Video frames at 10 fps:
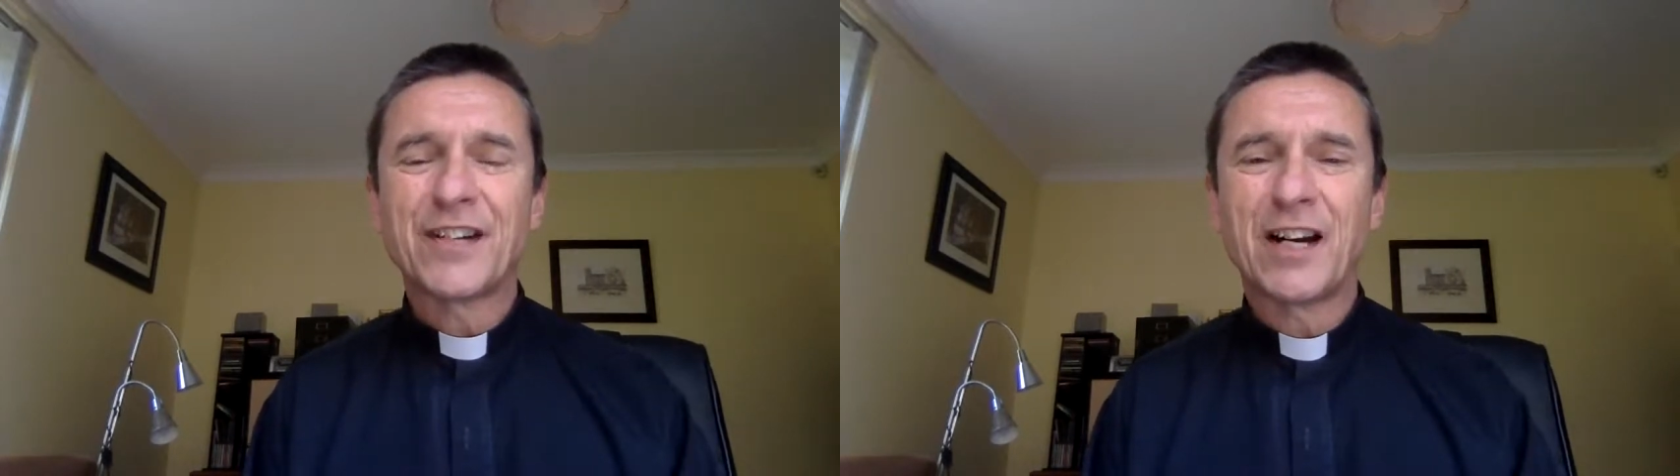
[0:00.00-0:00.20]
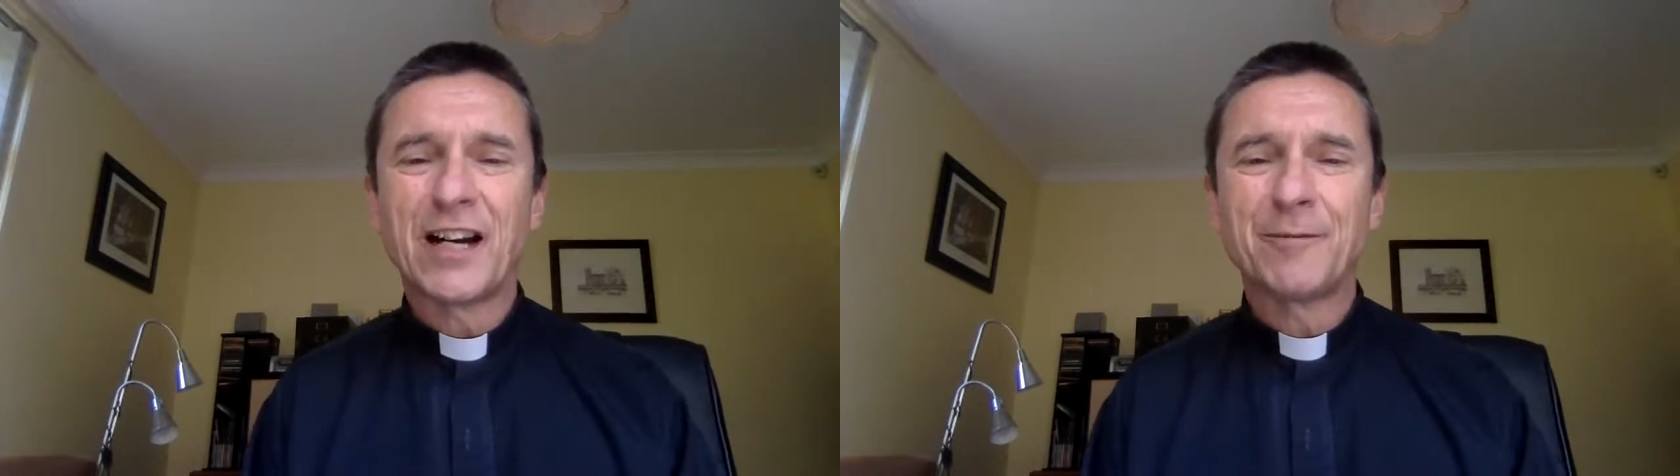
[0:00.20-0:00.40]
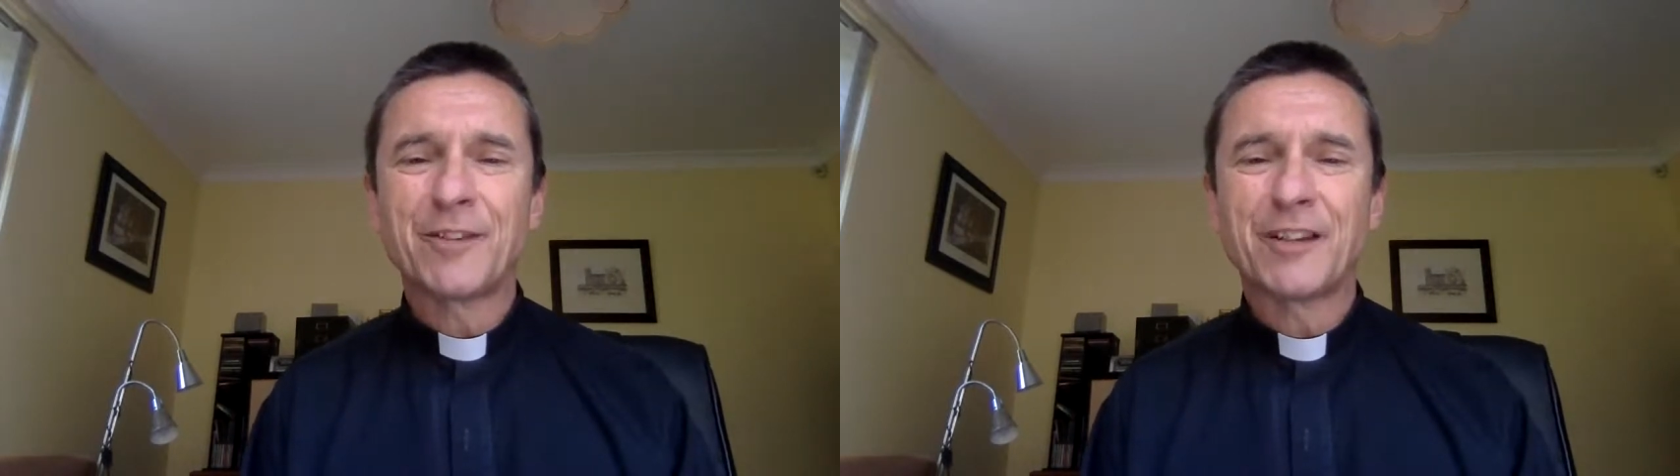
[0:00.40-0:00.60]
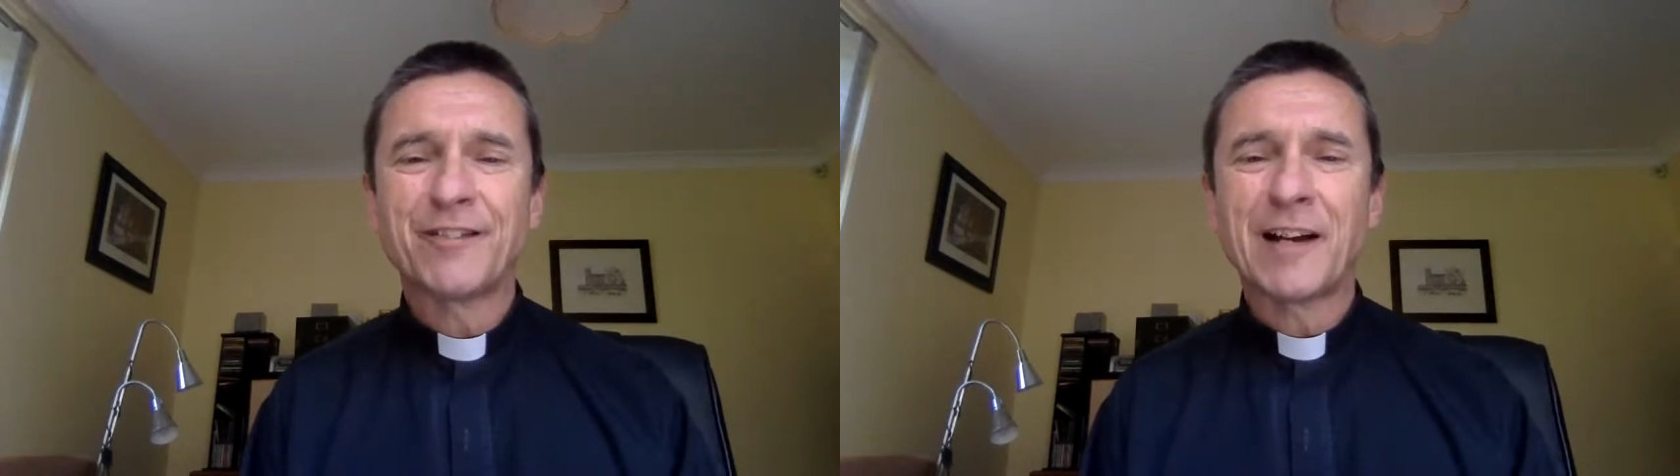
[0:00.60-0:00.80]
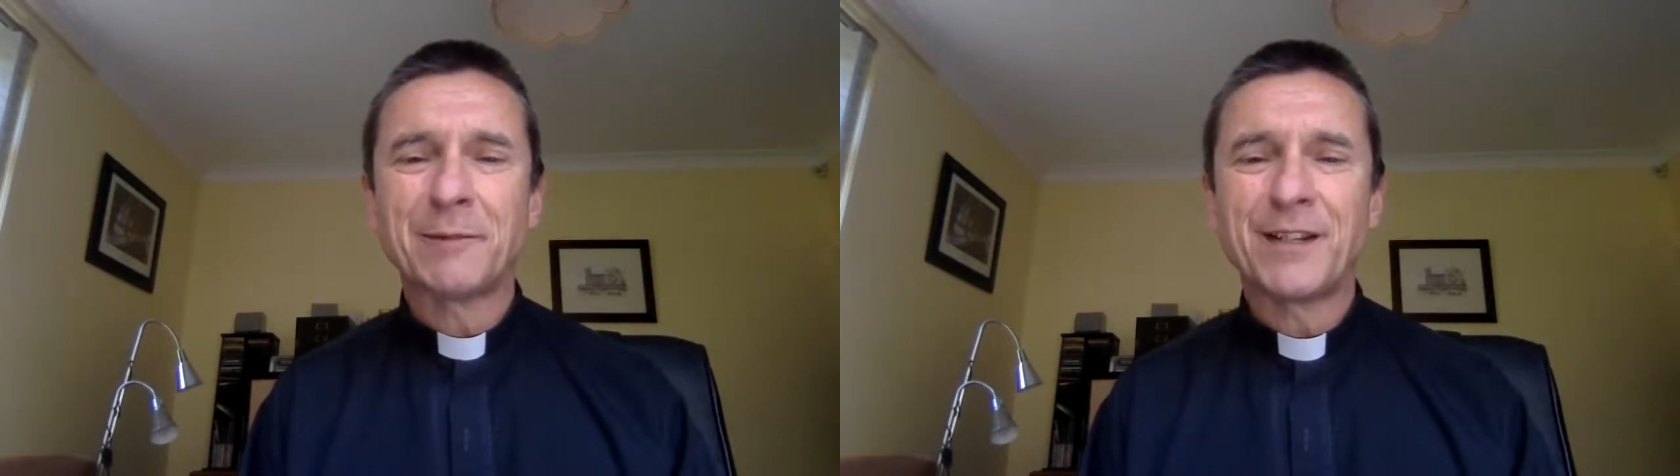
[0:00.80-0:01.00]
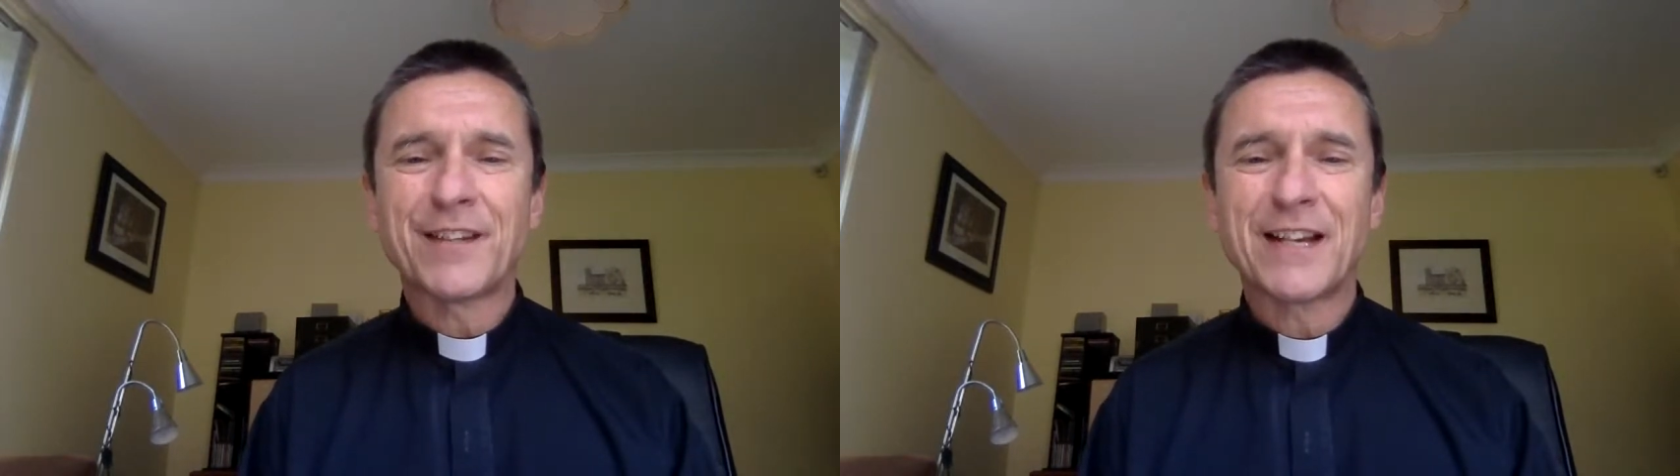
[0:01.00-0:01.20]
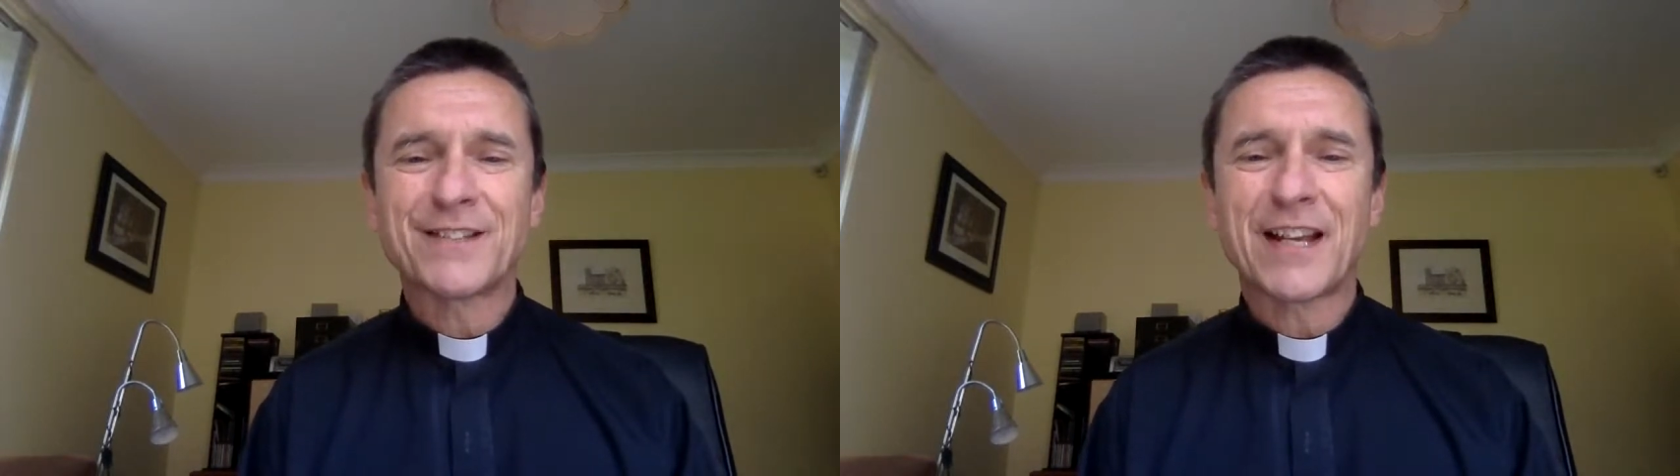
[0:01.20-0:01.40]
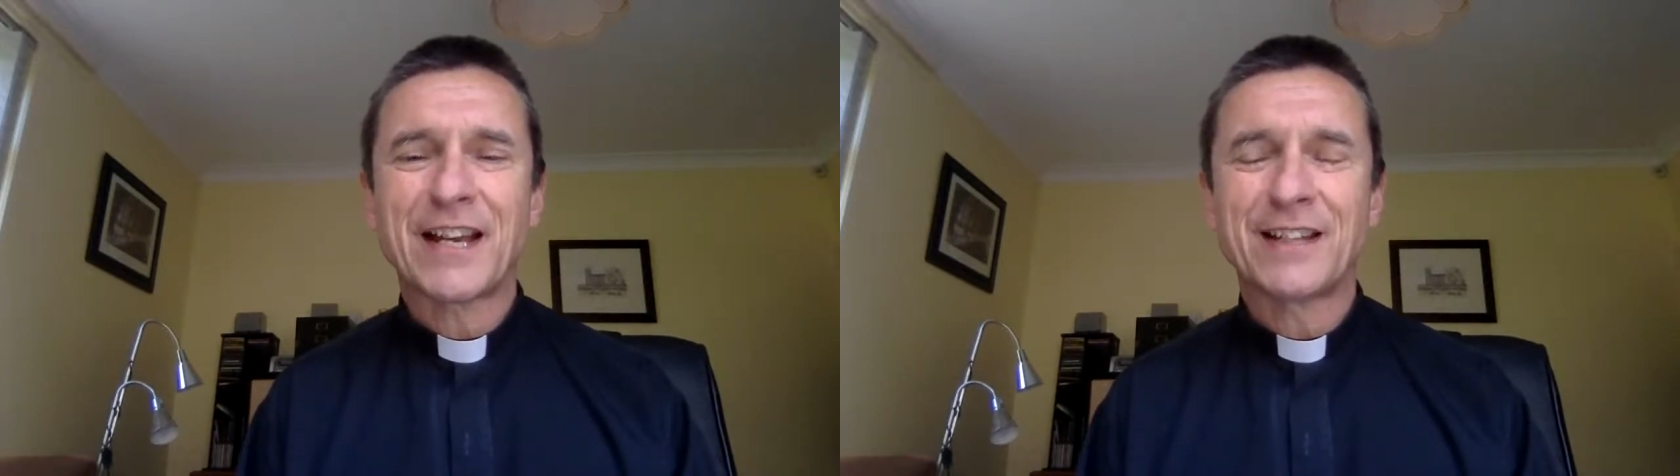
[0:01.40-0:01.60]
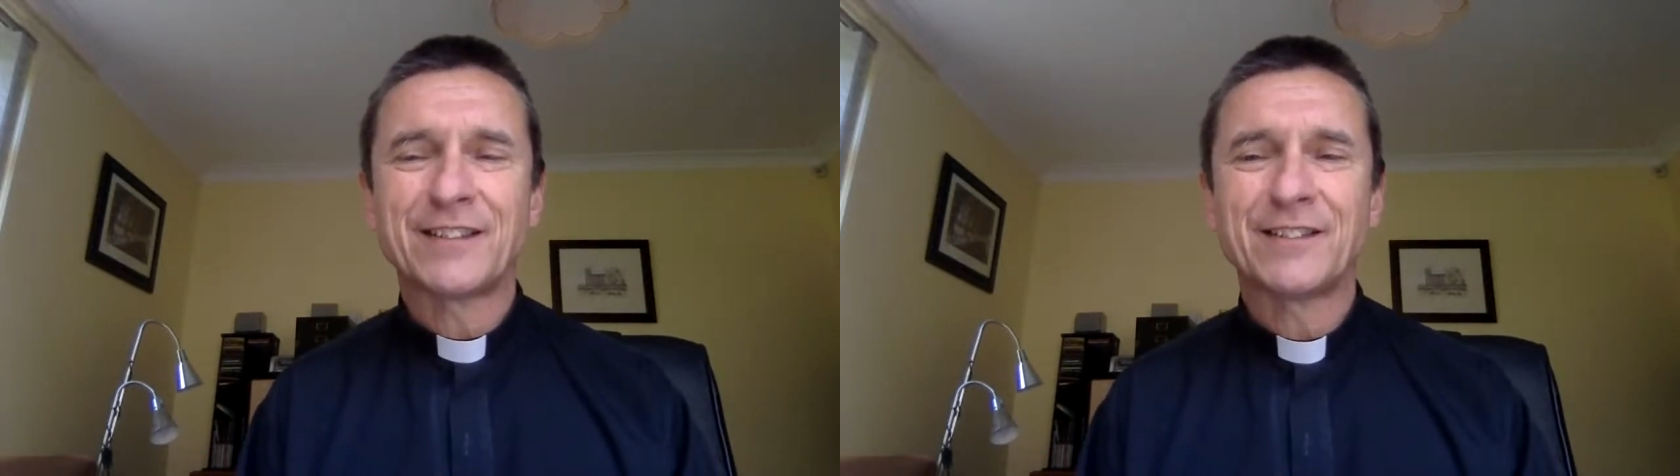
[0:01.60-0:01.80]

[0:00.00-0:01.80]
time for the family in days ahead.